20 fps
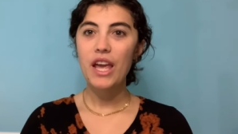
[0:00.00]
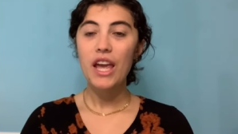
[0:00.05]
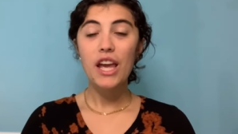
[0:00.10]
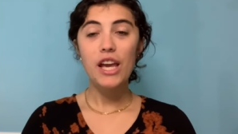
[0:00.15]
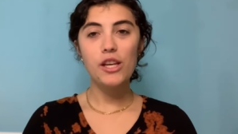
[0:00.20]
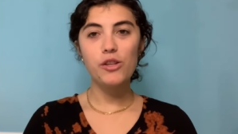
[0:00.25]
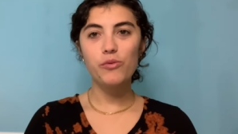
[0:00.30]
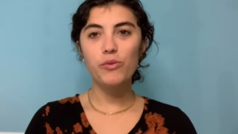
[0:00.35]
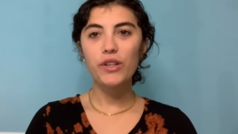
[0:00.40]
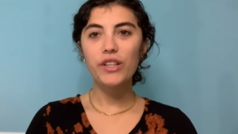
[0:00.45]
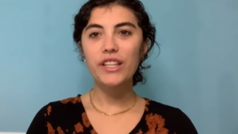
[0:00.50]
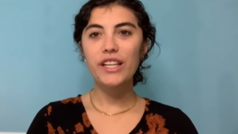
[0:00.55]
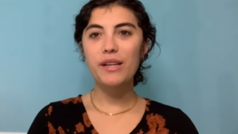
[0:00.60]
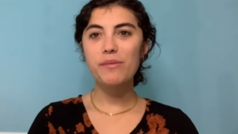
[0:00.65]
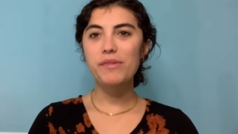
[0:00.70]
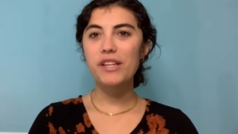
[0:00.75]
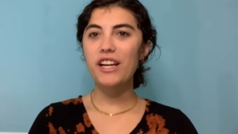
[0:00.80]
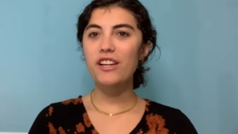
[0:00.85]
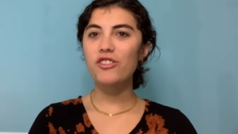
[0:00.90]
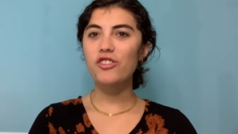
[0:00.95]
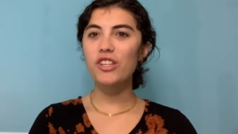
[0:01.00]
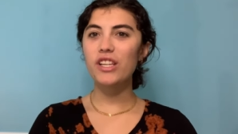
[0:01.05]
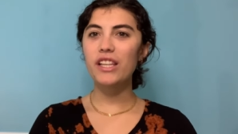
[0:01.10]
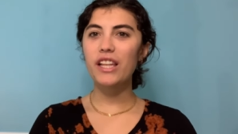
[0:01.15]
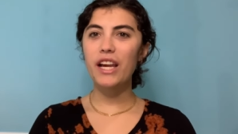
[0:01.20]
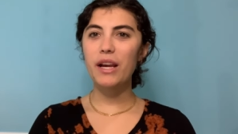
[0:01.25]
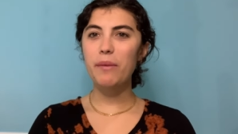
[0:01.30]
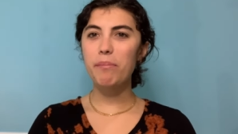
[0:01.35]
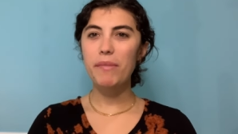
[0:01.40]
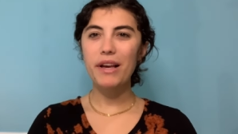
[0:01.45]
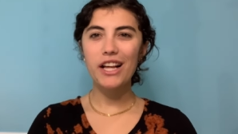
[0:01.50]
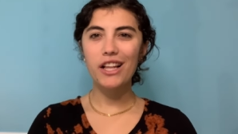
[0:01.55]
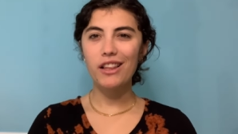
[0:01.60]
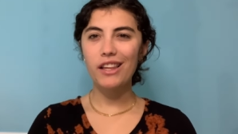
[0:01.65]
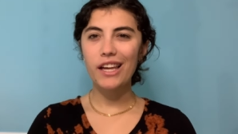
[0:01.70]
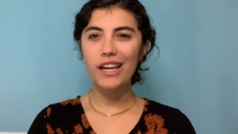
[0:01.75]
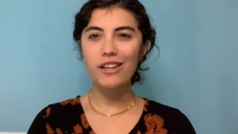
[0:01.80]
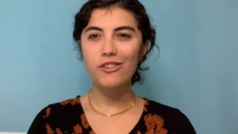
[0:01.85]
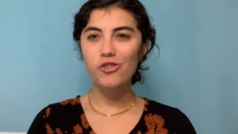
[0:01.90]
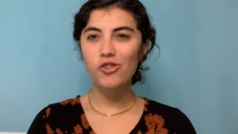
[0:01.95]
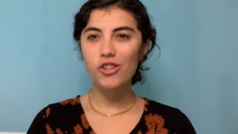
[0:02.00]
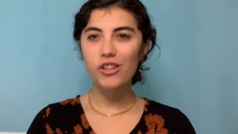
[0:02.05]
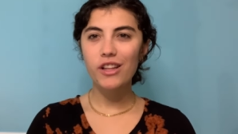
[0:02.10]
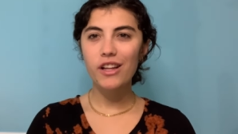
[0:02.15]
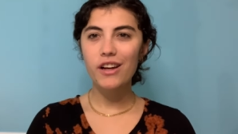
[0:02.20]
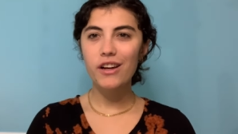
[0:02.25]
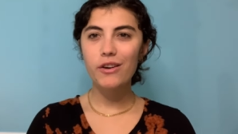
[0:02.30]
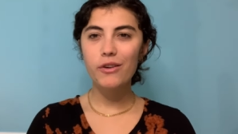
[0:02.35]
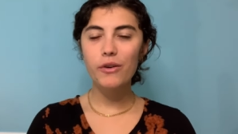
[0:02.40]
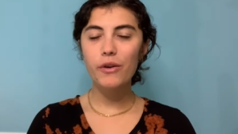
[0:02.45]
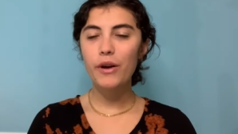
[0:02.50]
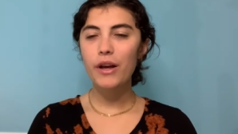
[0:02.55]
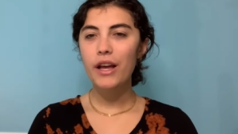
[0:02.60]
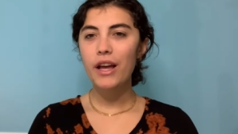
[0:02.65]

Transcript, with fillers: His real name's actually like Michelangelo.